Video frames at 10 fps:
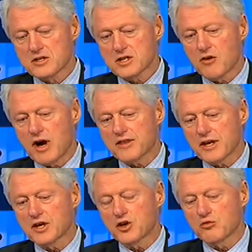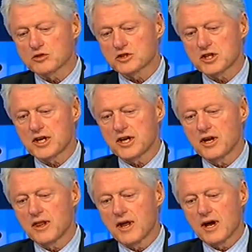So I think you will
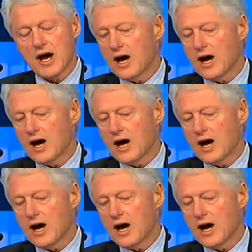see,